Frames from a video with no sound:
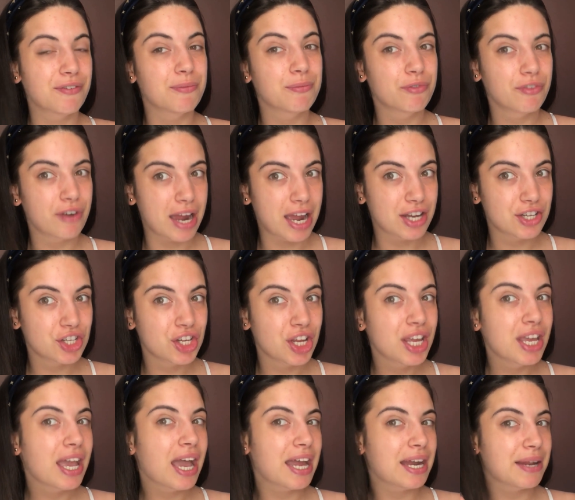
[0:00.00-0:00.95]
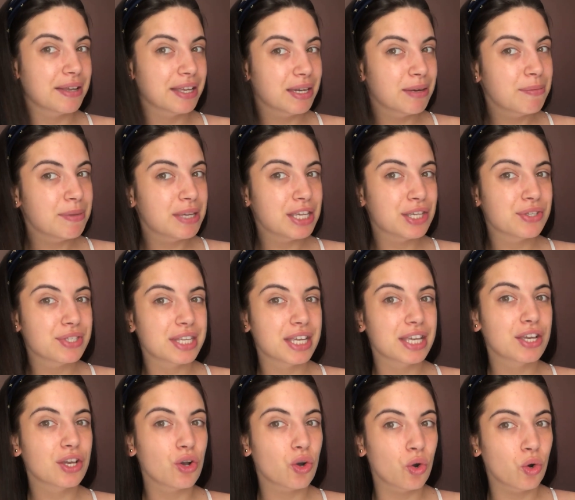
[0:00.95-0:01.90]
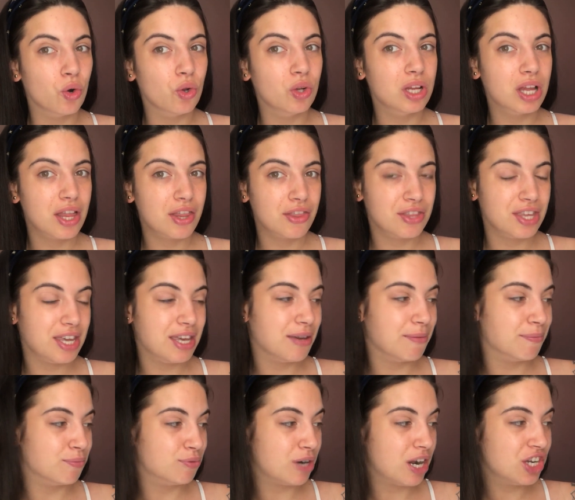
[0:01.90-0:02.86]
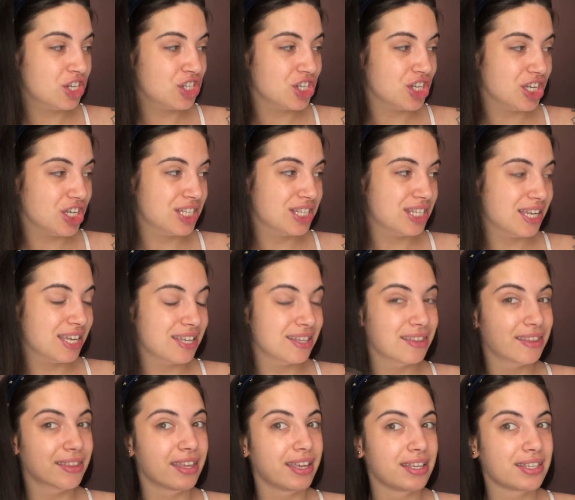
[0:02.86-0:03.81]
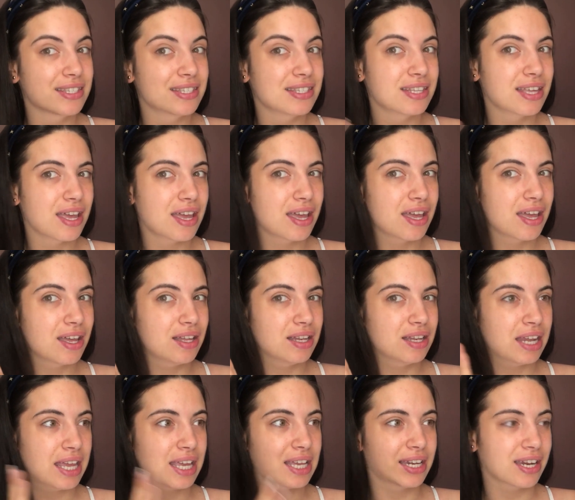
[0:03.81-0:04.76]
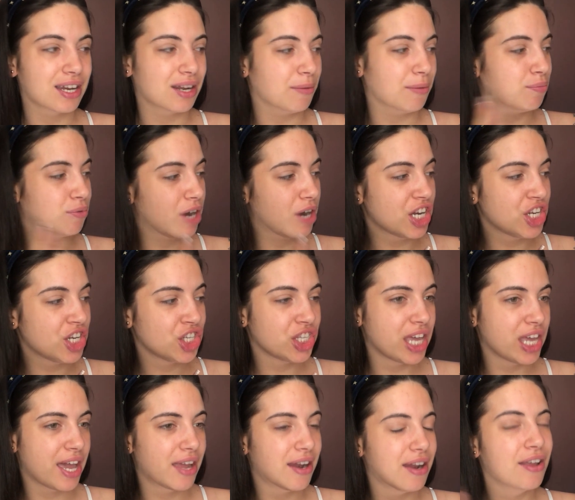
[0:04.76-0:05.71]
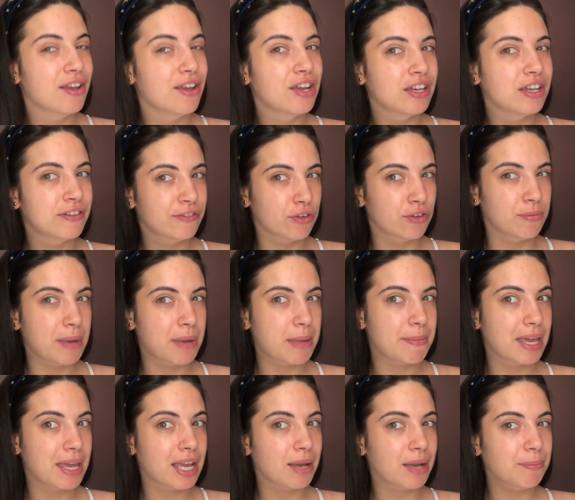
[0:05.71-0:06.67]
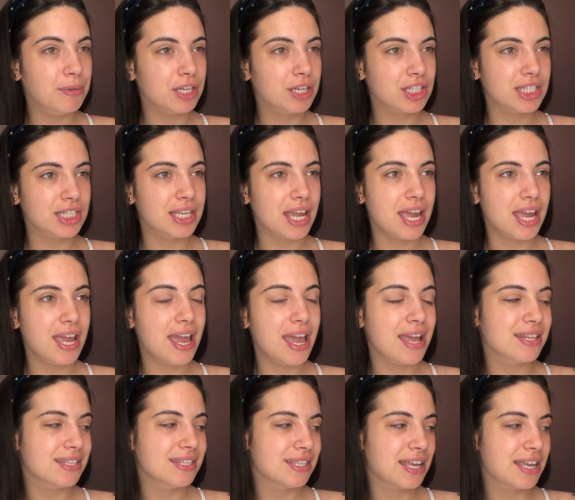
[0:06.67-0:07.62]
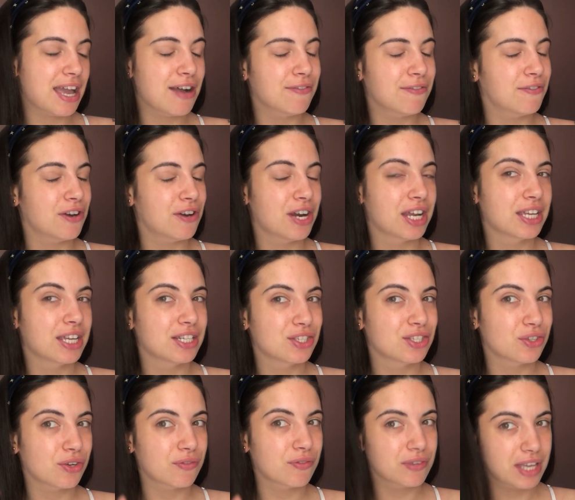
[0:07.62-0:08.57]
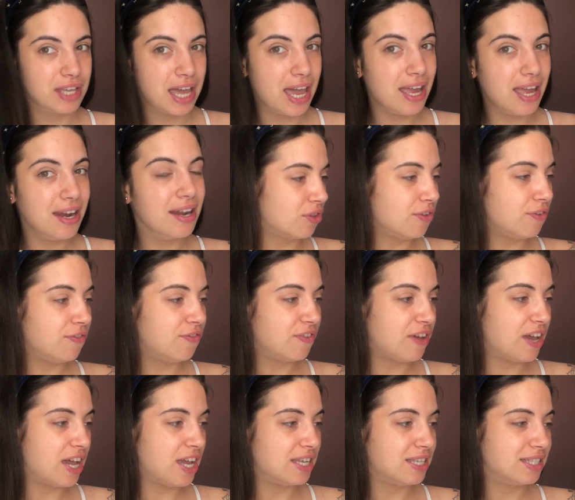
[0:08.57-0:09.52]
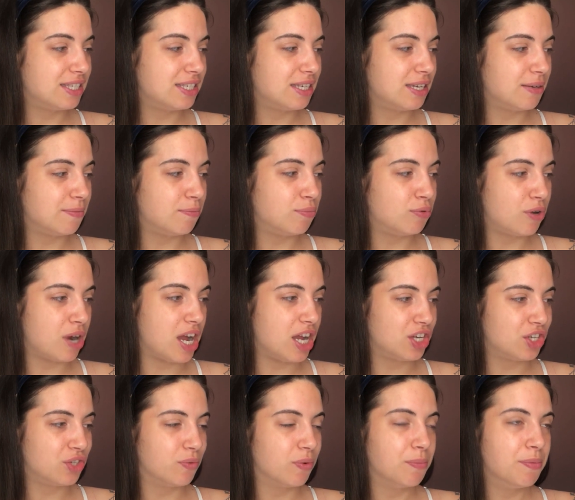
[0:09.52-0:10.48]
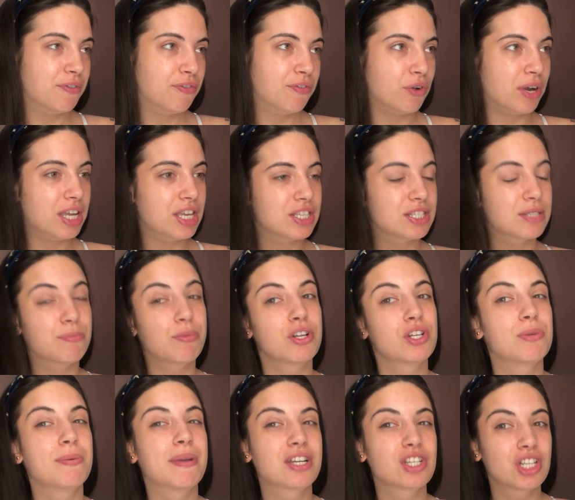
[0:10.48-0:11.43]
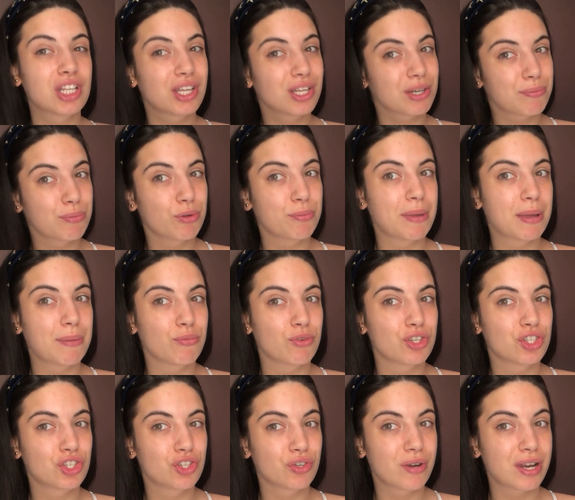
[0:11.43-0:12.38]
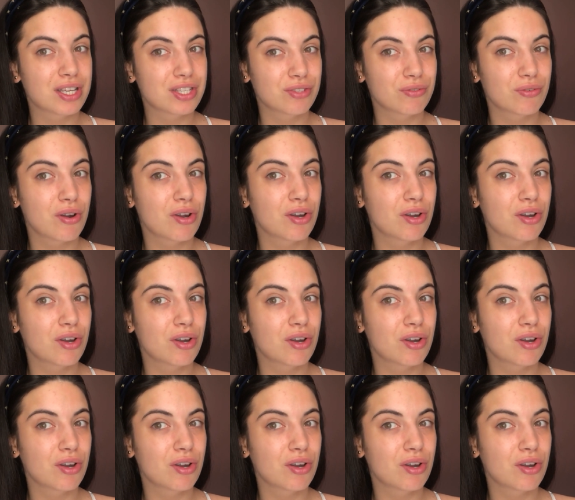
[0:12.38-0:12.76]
from fresh and I'm gonna be using all the brushes in this like little brush set for my makeup look today and see how far I can sort of get. For the first brush, well, before I use the brush, I'm actually gonna put my moisturizer